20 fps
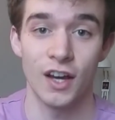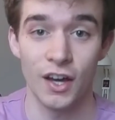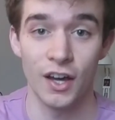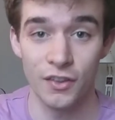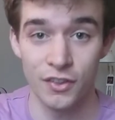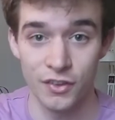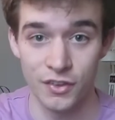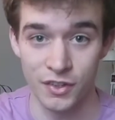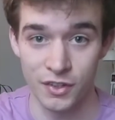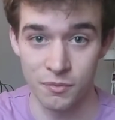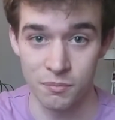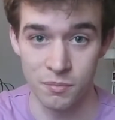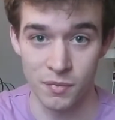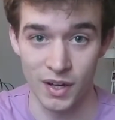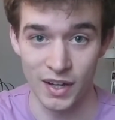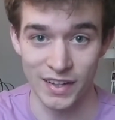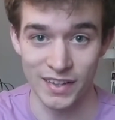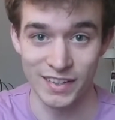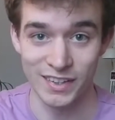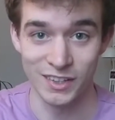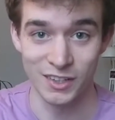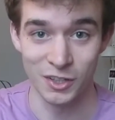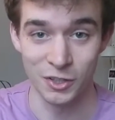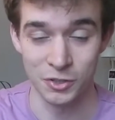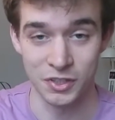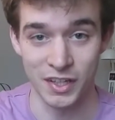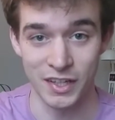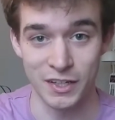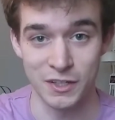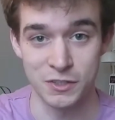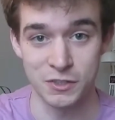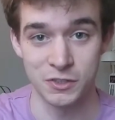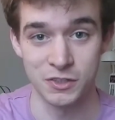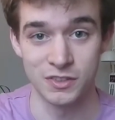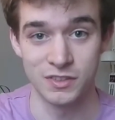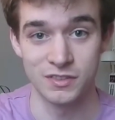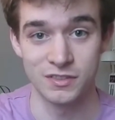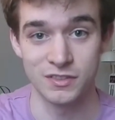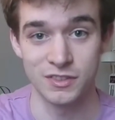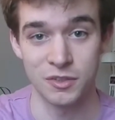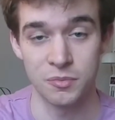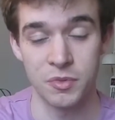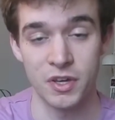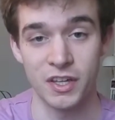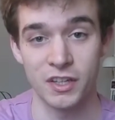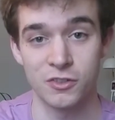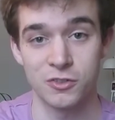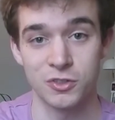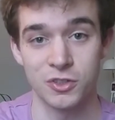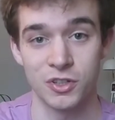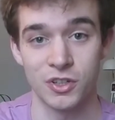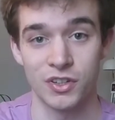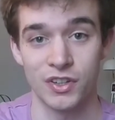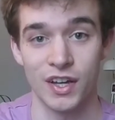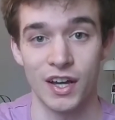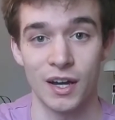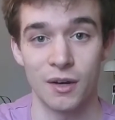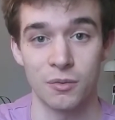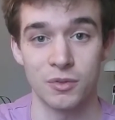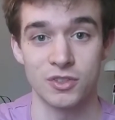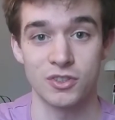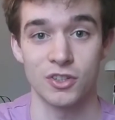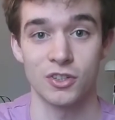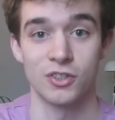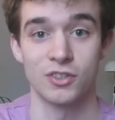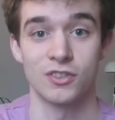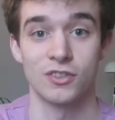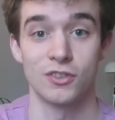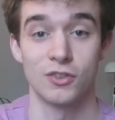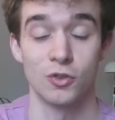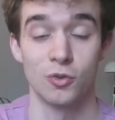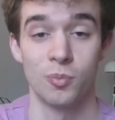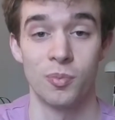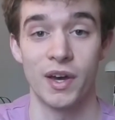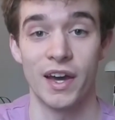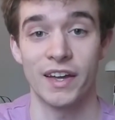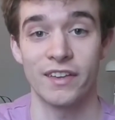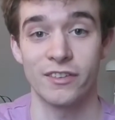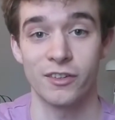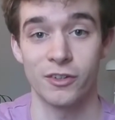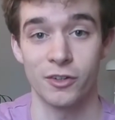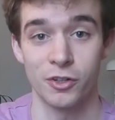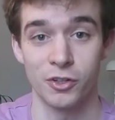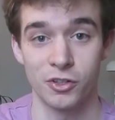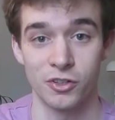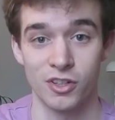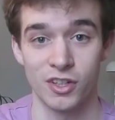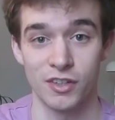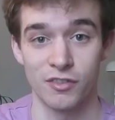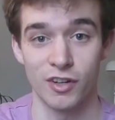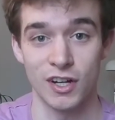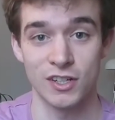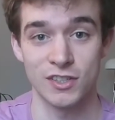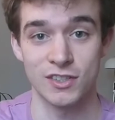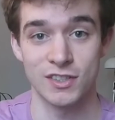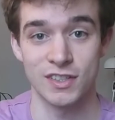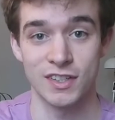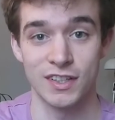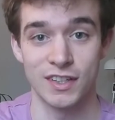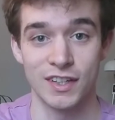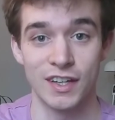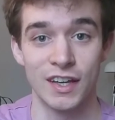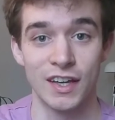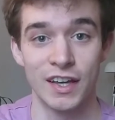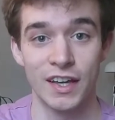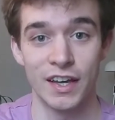other than my location to make sure that I was going to do better at university